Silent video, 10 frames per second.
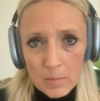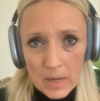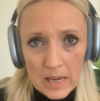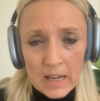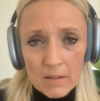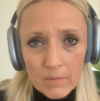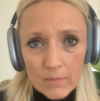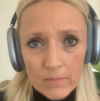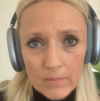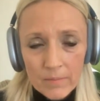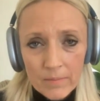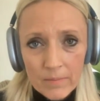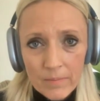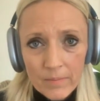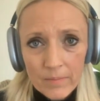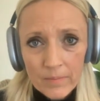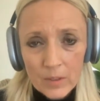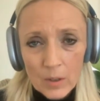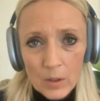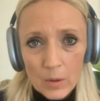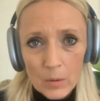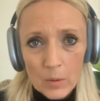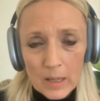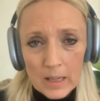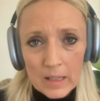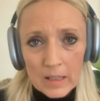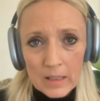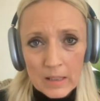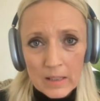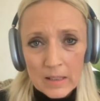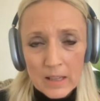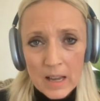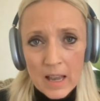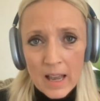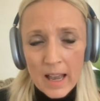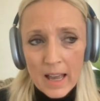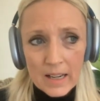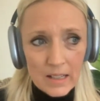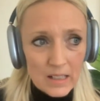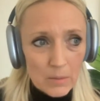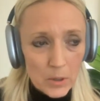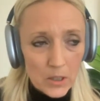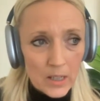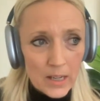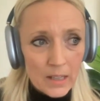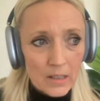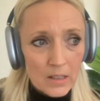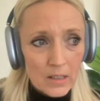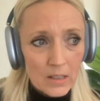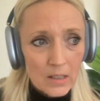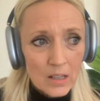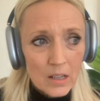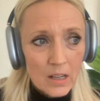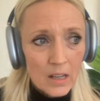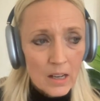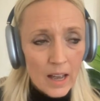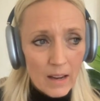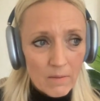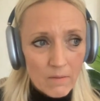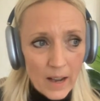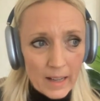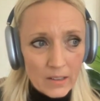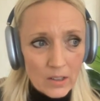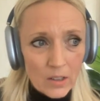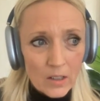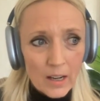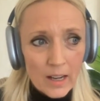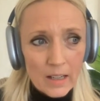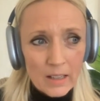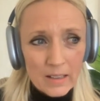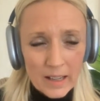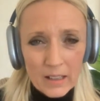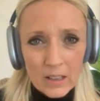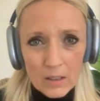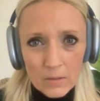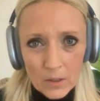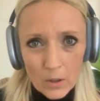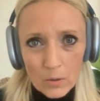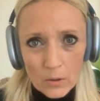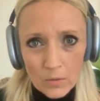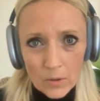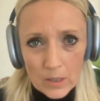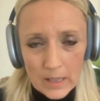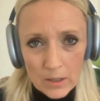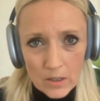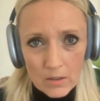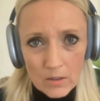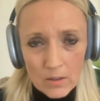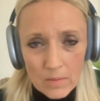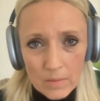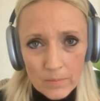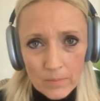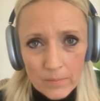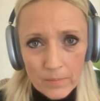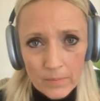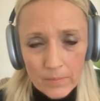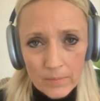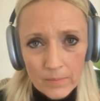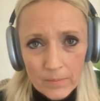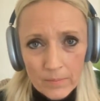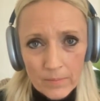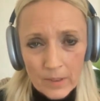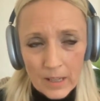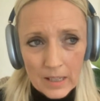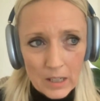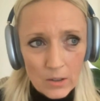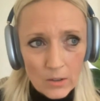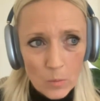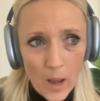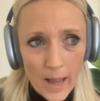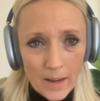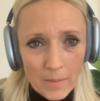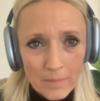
me who is an experienced advisor and executive coach for leaders. And here's why.